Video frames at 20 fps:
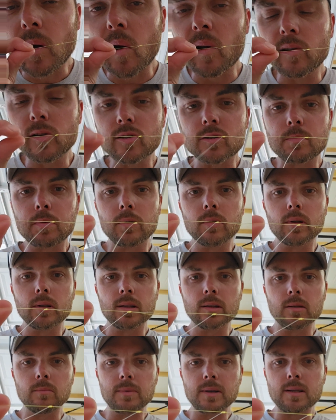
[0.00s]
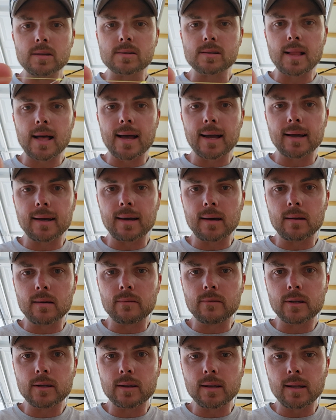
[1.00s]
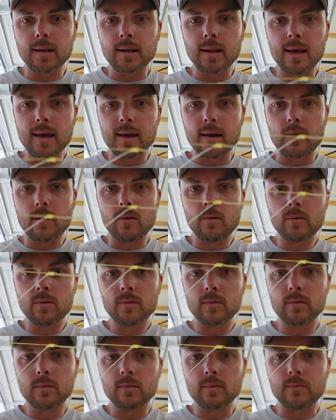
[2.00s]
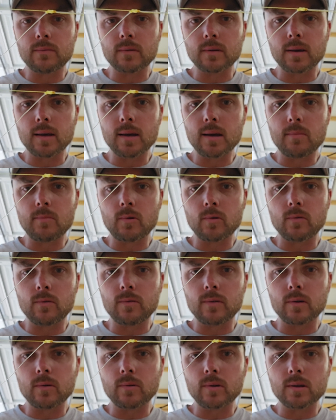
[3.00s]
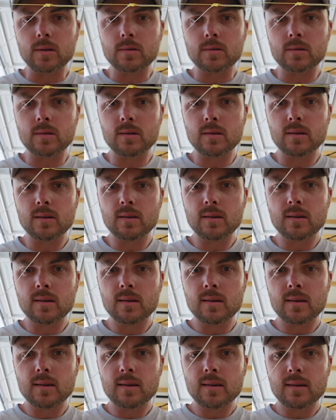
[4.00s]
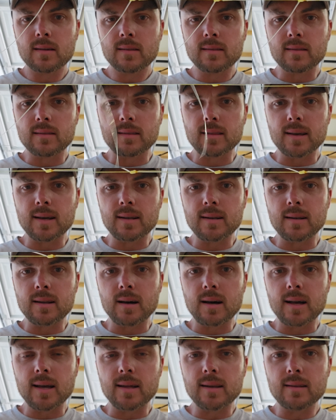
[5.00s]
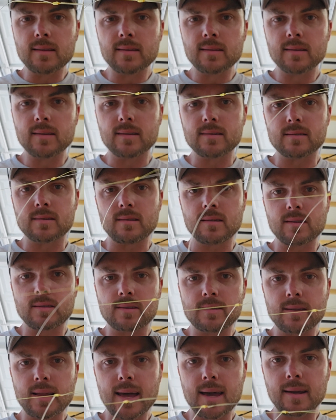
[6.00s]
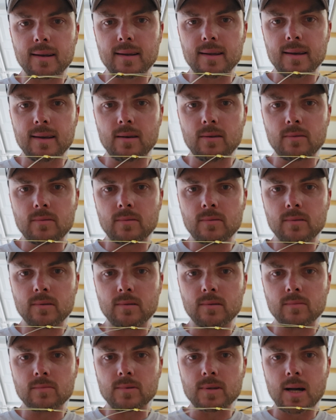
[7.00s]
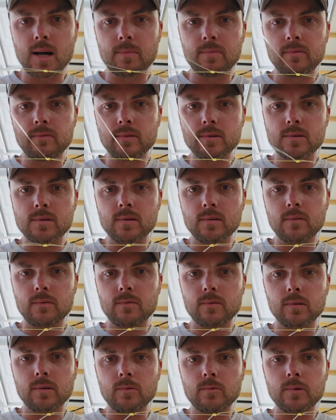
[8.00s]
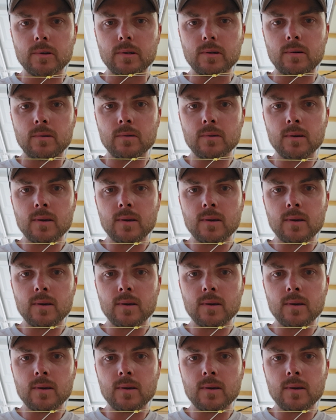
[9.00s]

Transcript: and just pull a little bit of slack out of it. And now, if the camera will focus, that knot is going to stack down on top of itself really well.